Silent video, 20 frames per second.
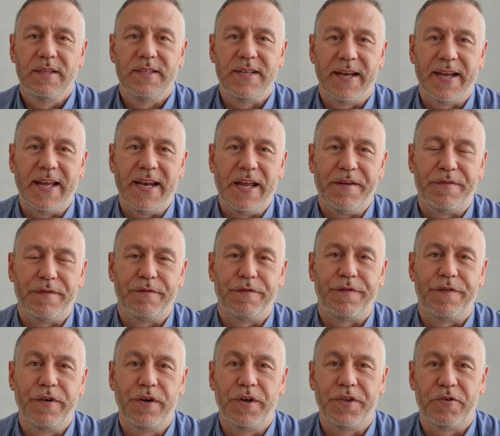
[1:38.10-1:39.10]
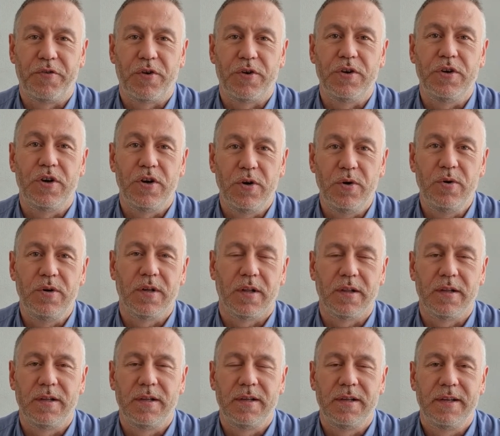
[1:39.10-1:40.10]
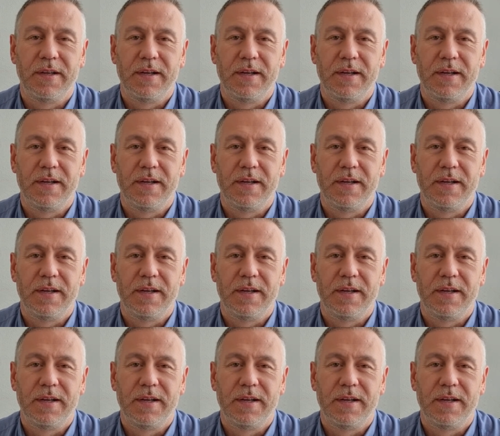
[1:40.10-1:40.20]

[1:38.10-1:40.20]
digging even further on Google.